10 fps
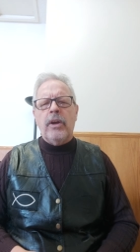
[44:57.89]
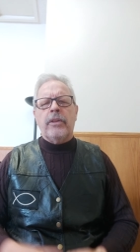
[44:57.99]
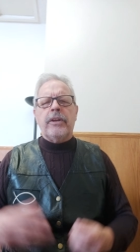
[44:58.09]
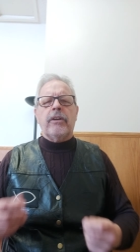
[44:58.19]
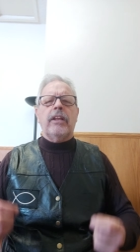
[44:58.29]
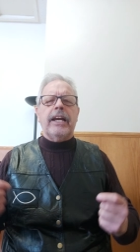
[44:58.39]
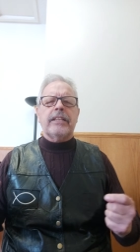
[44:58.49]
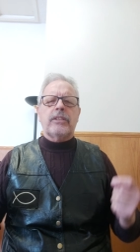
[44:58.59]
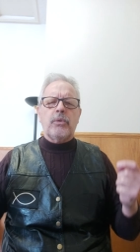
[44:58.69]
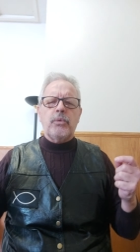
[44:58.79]
They're
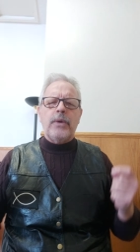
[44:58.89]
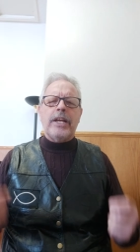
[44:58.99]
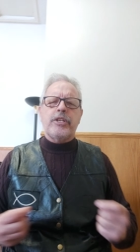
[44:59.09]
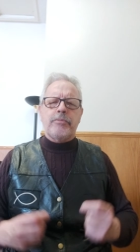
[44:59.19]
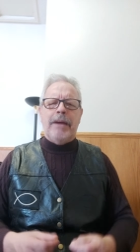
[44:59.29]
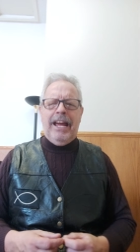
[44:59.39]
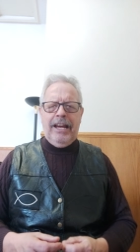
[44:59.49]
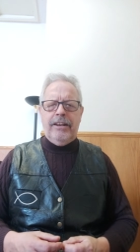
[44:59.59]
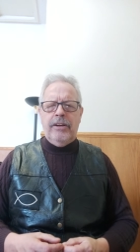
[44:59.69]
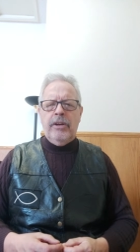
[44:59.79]
like the rich man.